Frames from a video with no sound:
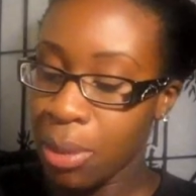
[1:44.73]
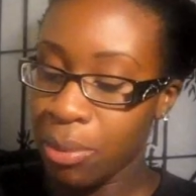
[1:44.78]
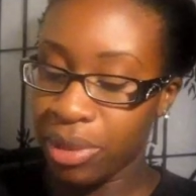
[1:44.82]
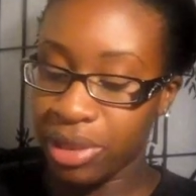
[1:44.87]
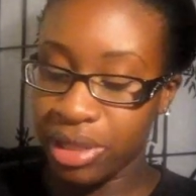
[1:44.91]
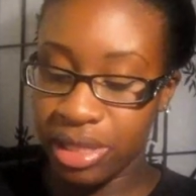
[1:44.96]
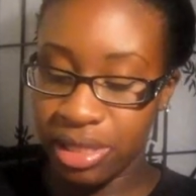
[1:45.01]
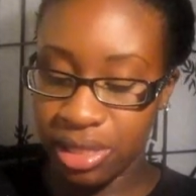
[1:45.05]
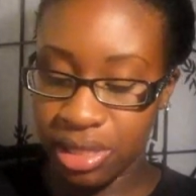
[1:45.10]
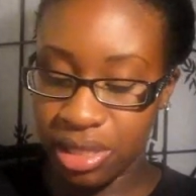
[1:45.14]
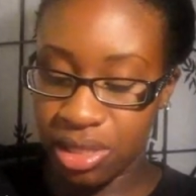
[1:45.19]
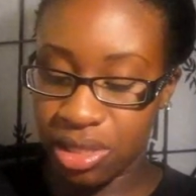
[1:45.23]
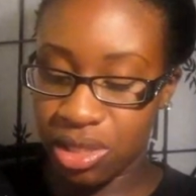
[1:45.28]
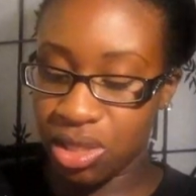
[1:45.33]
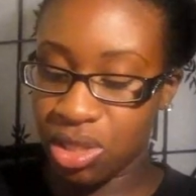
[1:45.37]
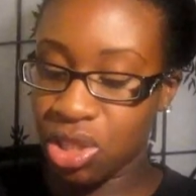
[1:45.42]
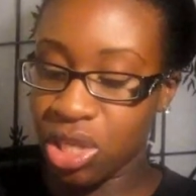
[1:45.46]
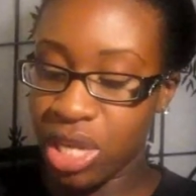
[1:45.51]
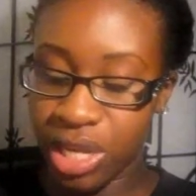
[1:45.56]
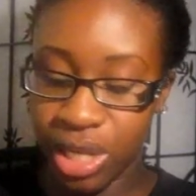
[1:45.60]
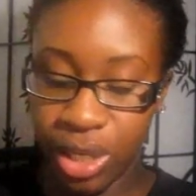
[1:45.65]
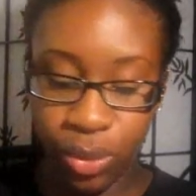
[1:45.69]
but this is
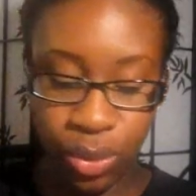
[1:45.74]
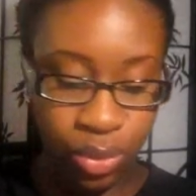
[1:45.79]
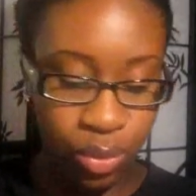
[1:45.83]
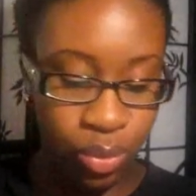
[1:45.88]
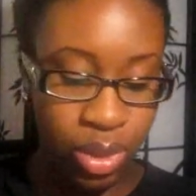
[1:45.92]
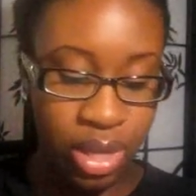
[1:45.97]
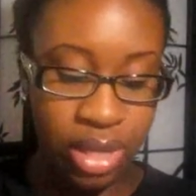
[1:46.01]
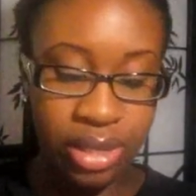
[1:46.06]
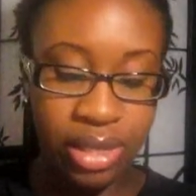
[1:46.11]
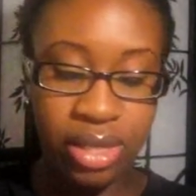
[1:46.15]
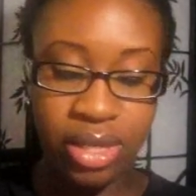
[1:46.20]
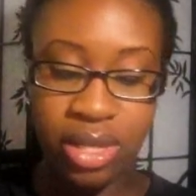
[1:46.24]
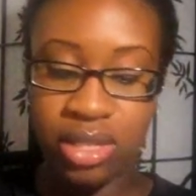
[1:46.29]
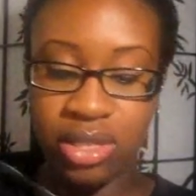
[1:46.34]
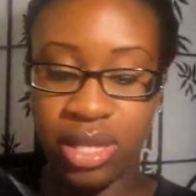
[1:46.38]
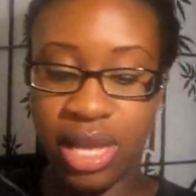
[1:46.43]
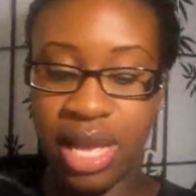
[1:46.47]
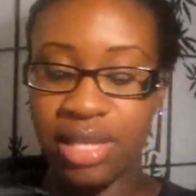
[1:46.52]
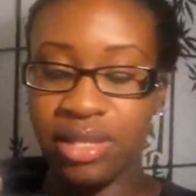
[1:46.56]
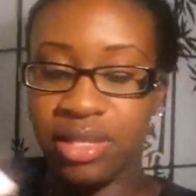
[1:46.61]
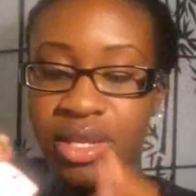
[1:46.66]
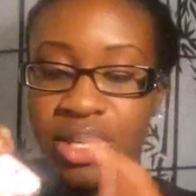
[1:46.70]
the genuine one. It
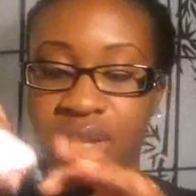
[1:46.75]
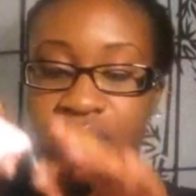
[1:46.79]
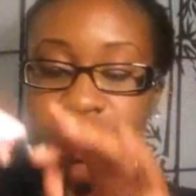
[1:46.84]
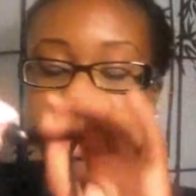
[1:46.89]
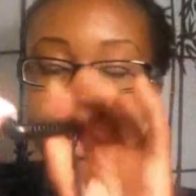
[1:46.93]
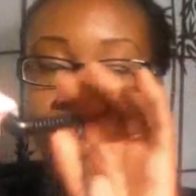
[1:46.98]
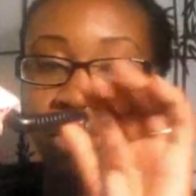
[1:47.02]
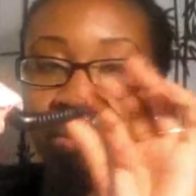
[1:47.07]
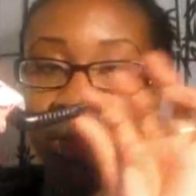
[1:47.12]
also has a